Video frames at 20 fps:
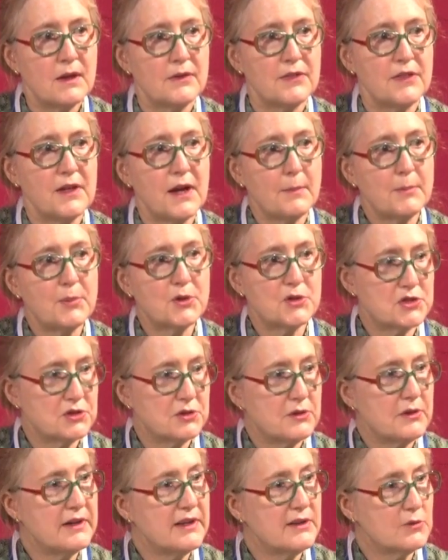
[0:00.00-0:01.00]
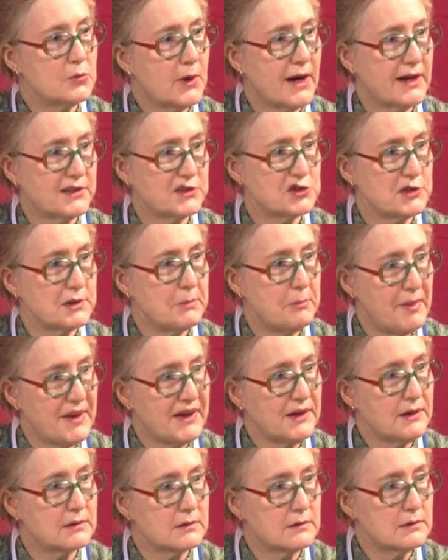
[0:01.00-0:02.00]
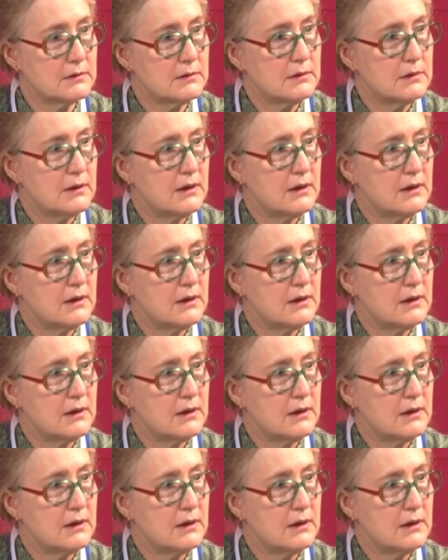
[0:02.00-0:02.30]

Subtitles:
the opportunities were actually better